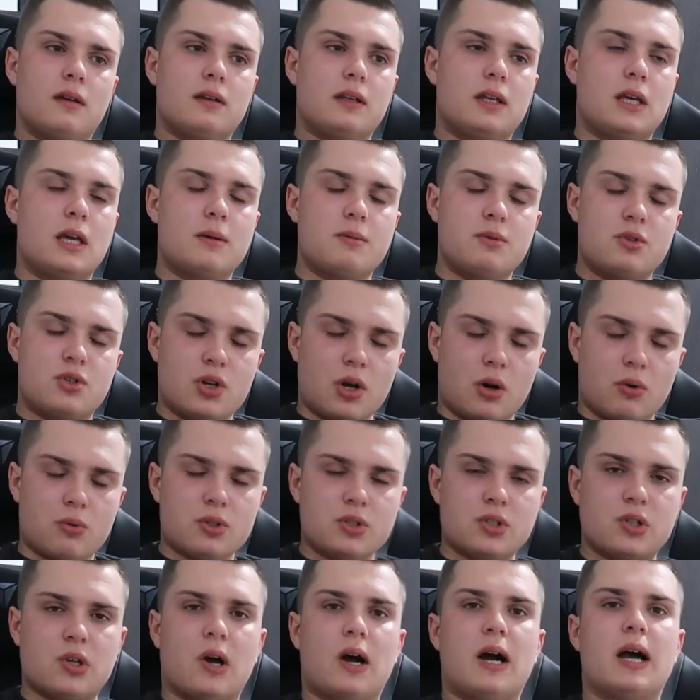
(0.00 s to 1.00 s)
keep your
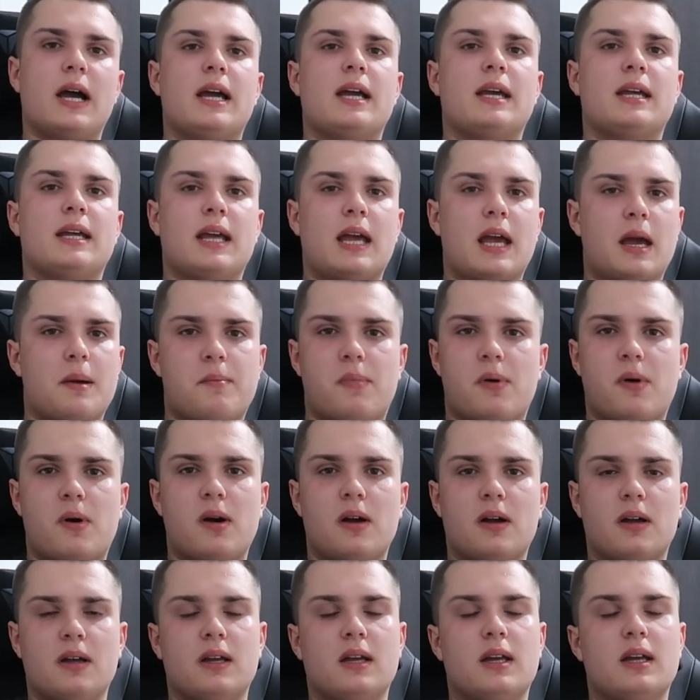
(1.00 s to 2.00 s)
shoulders high. Keep
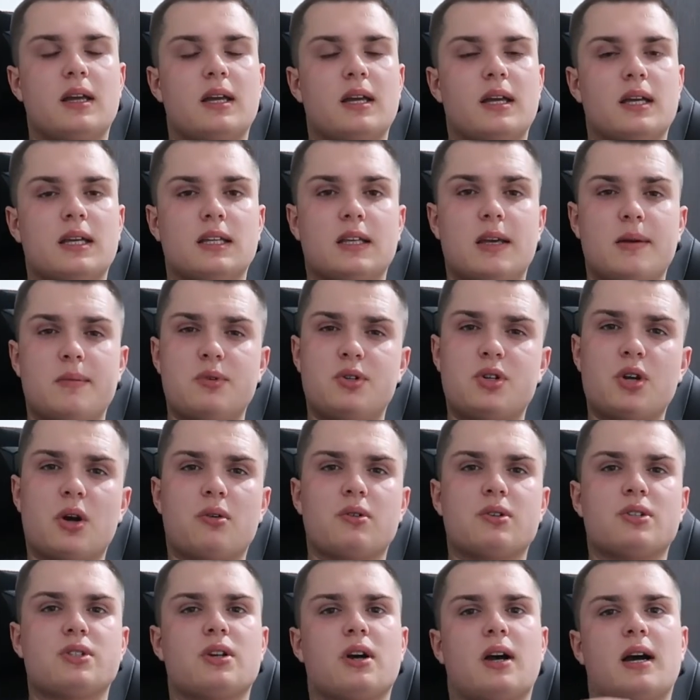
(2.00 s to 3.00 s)
your
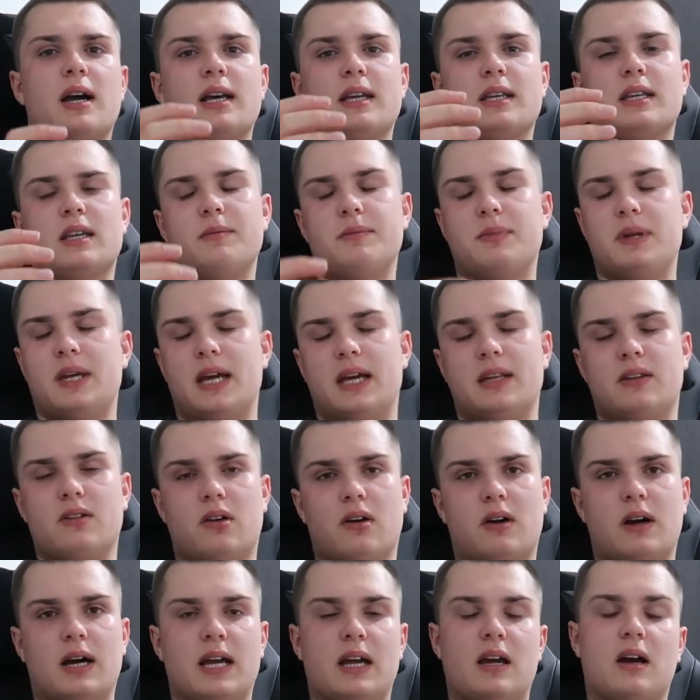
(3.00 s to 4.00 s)
shoulders high, keep your head
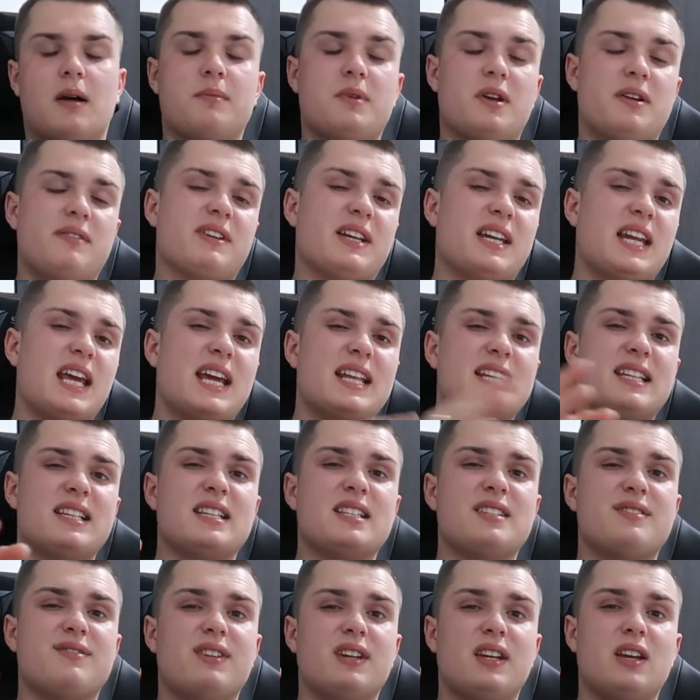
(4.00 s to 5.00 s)
high. I'm not even going to edit
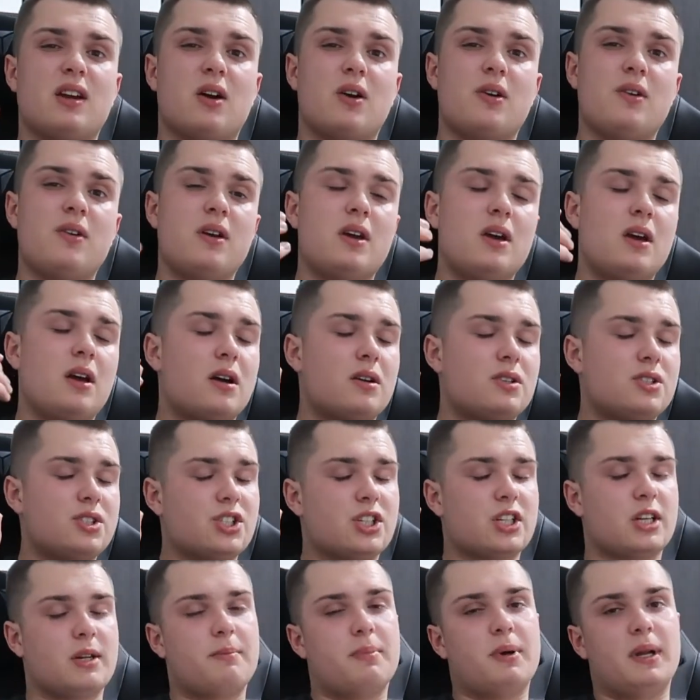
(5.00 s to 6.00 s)
this video. I'm
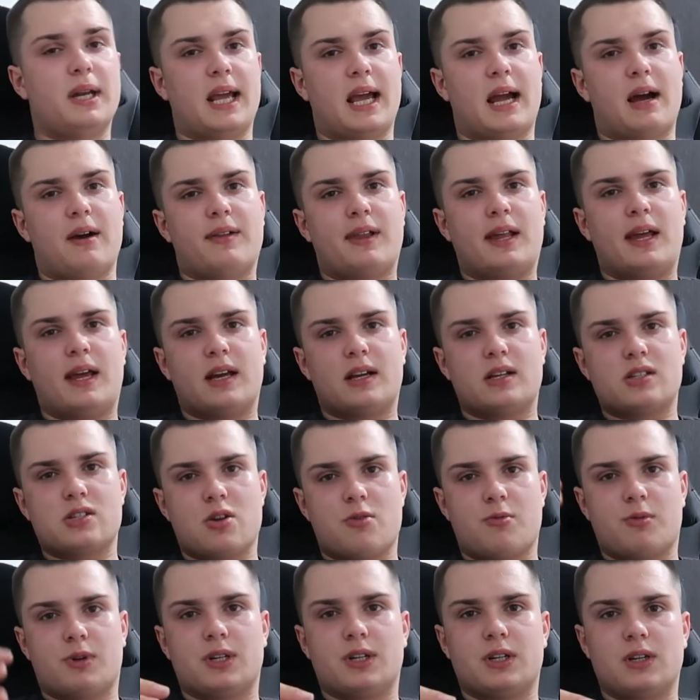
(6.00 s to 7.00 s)
just going to put it out there because
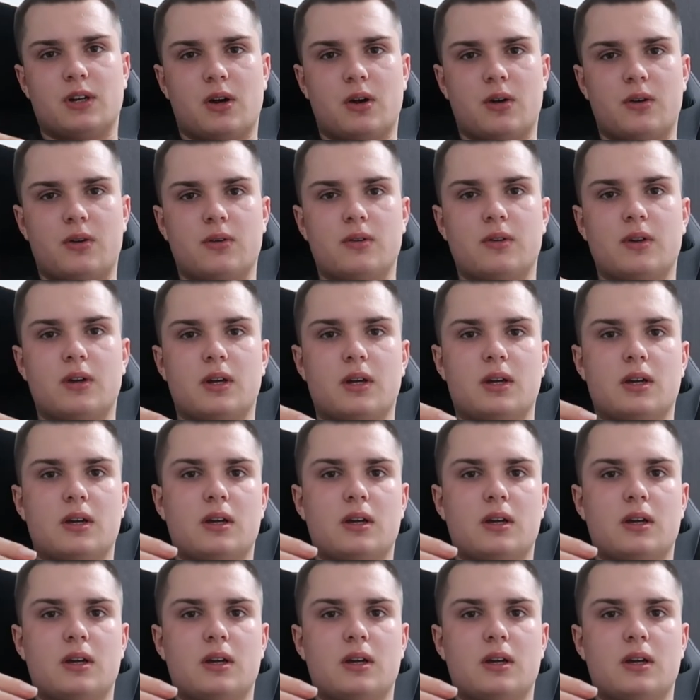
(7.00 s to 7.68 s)
I want to know.